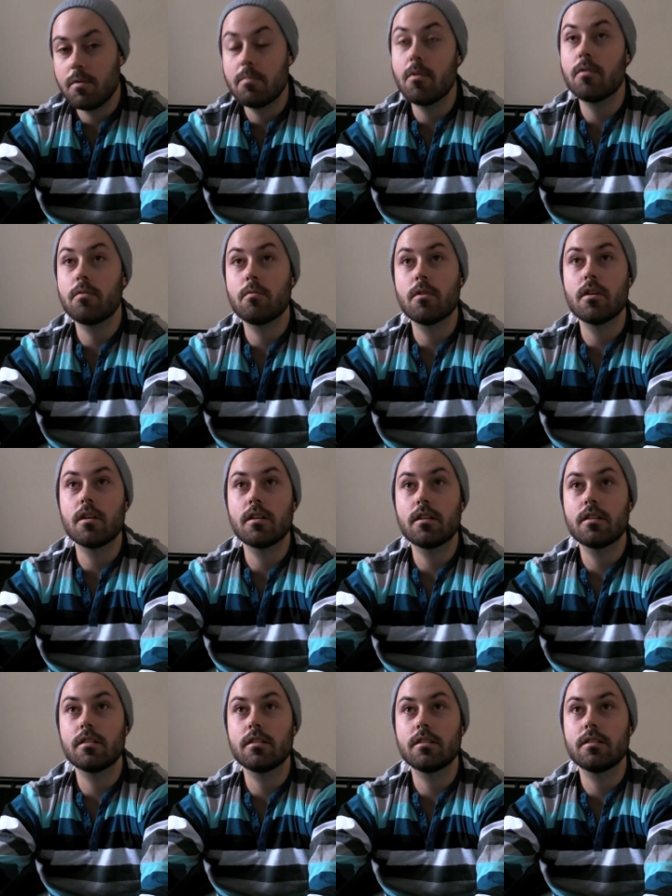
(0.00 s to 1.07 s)
We both
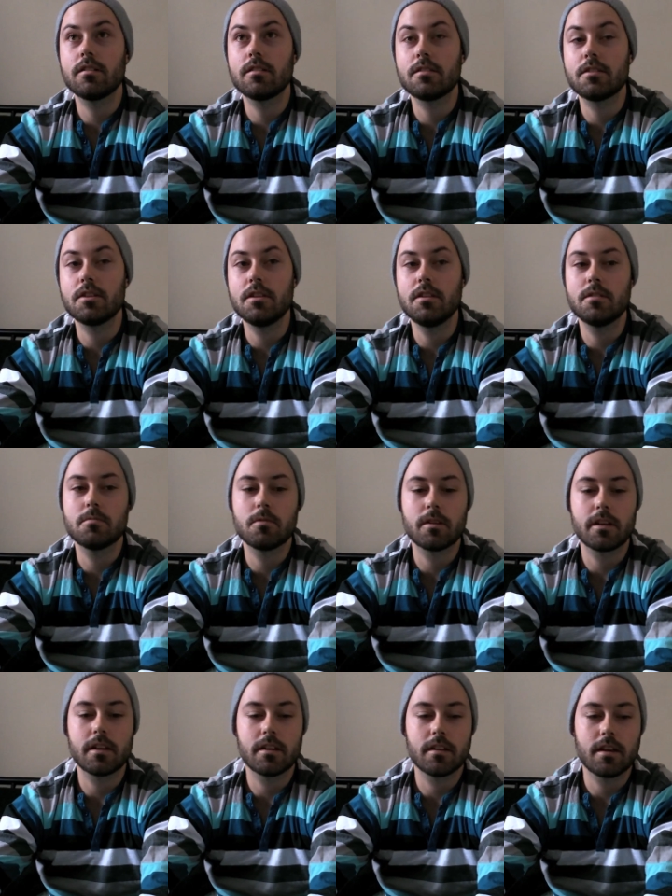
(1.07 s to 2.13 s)
work. She's
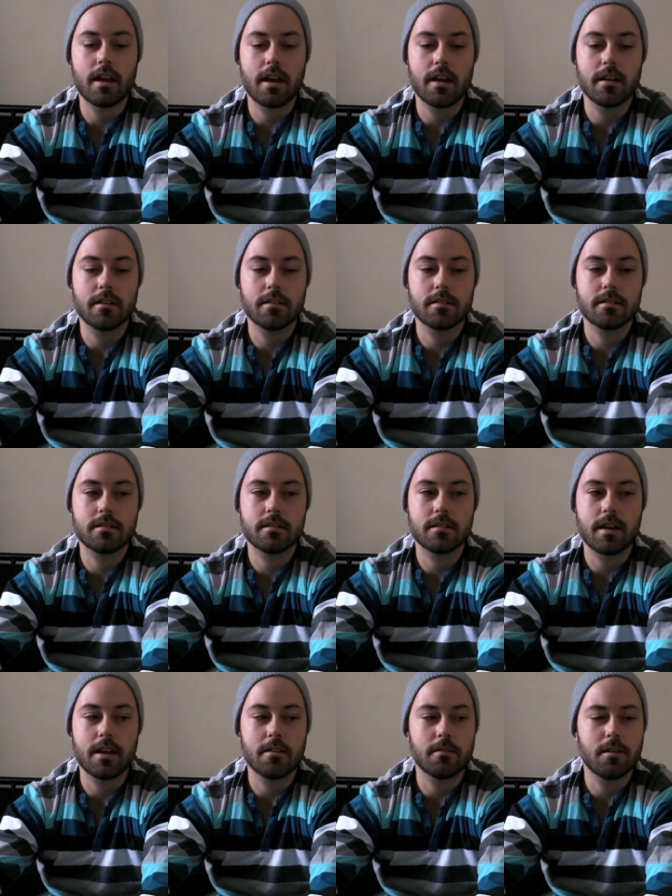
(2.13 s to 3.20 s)
working at,
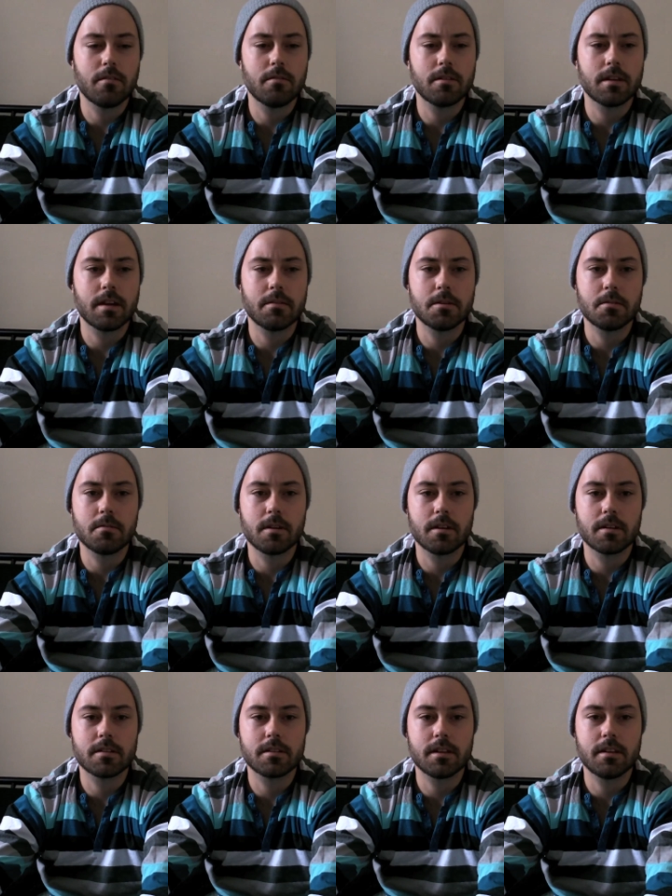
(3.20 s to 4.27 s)
I don't know what time she
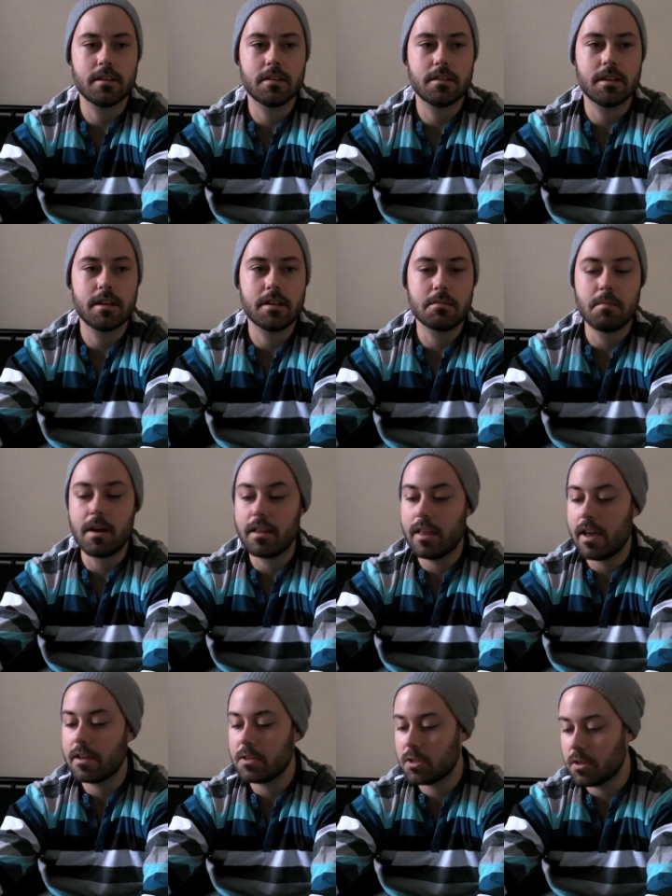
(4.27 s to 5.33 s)
works, and today is my
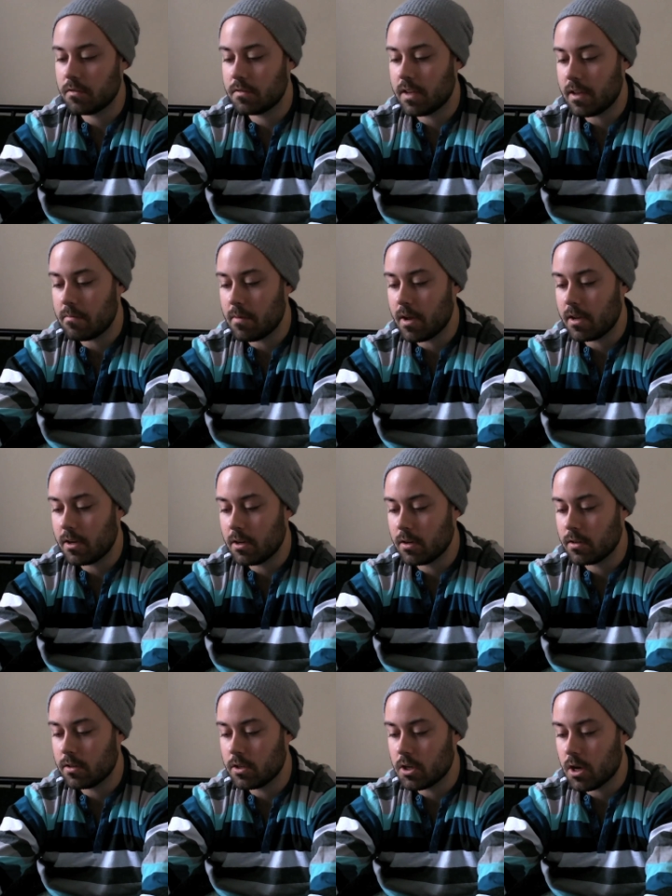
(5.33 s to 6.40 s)
last shift at my
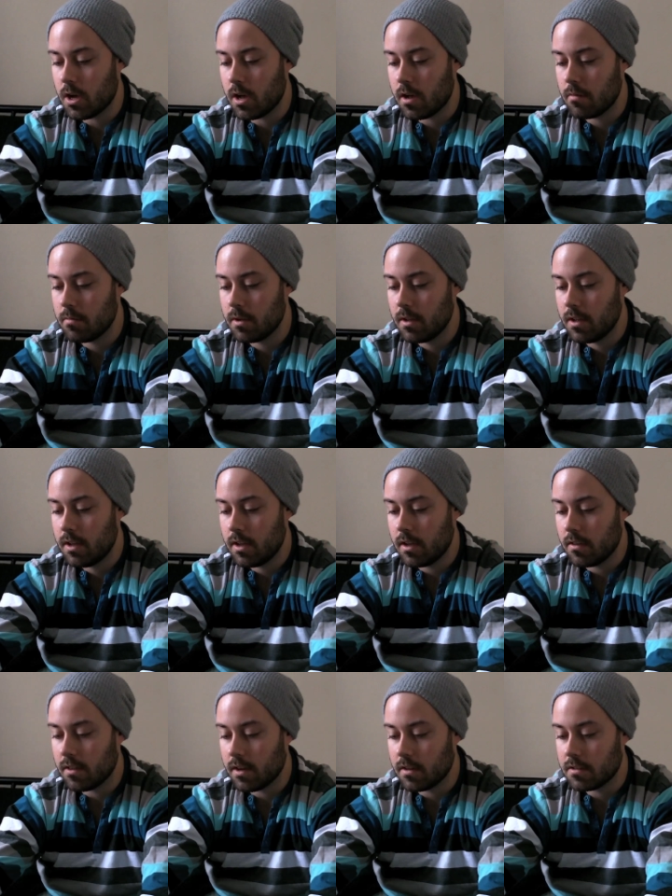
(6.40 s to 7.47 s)
current job,
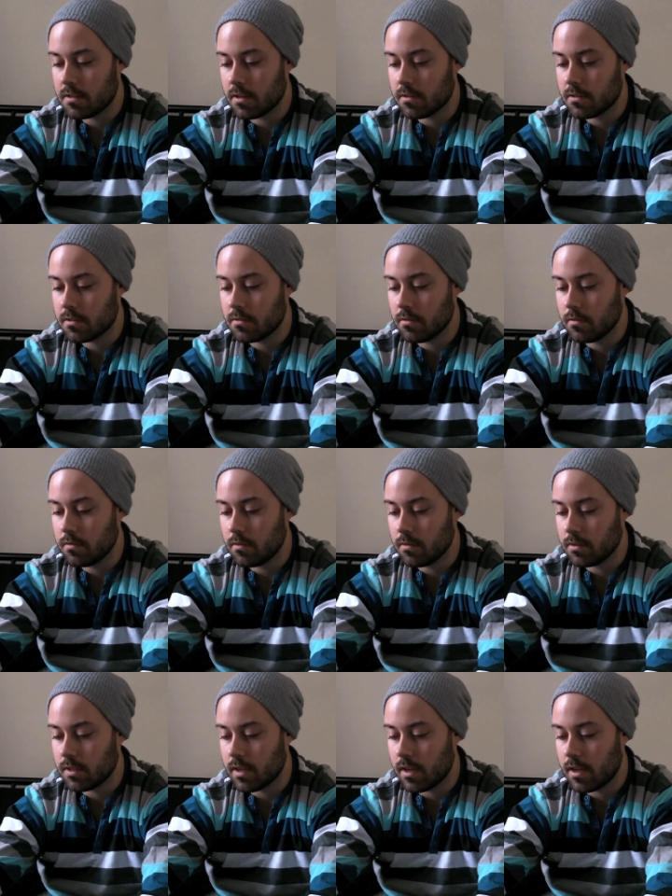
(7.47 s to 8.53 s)
and then I start school
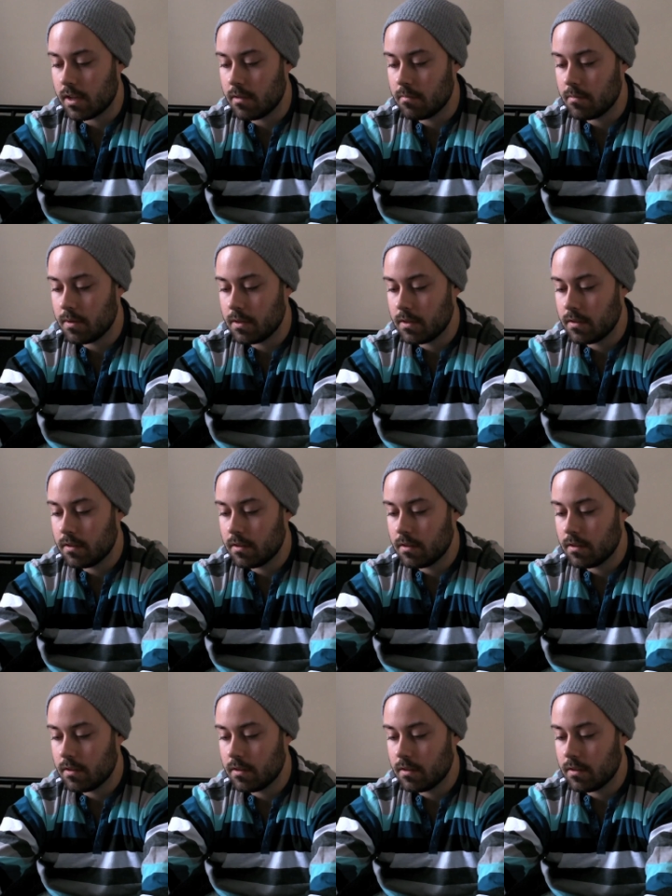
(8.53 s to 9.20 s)
full time.